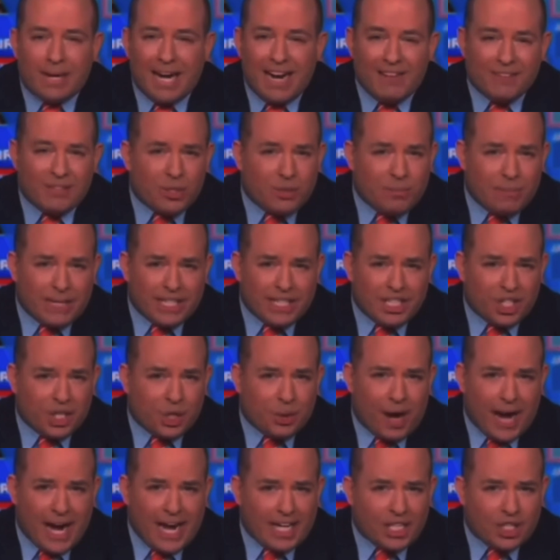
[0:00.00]
But I have to admit to
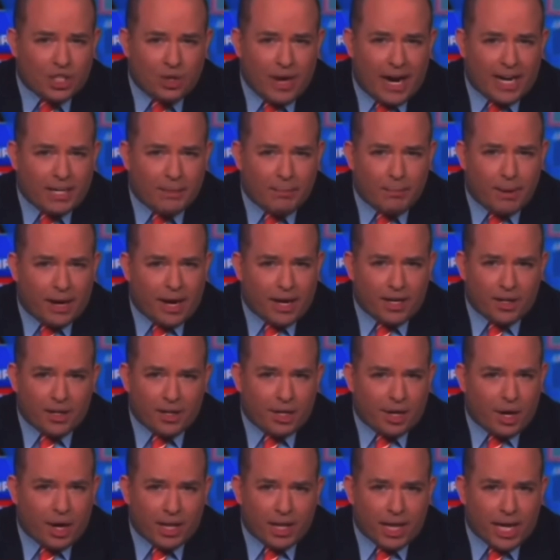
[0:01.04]
you, I had tried to
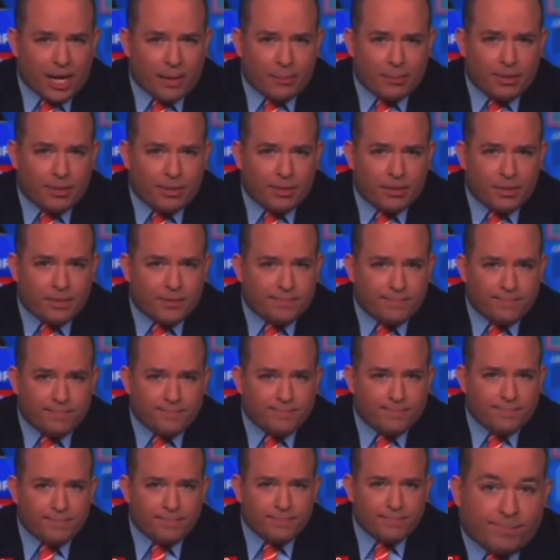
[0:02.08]
bottle it all up.
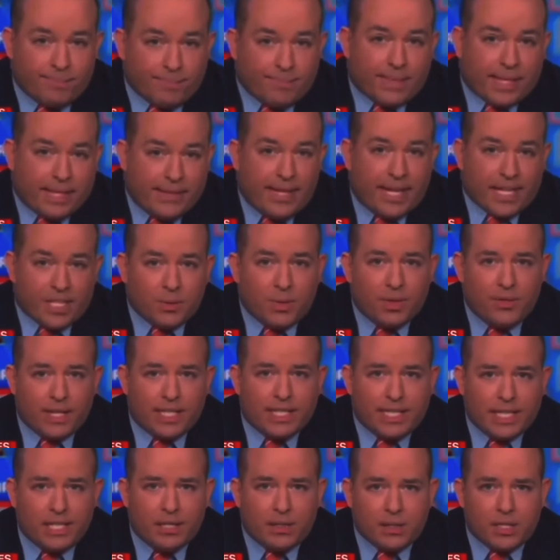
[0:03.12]
And that's when
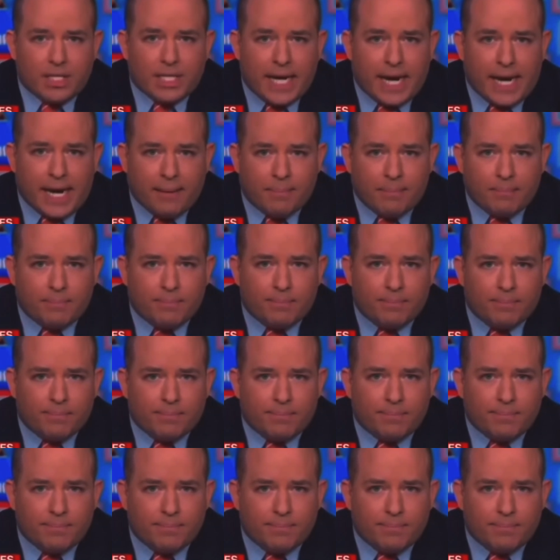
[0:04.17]
the tears came.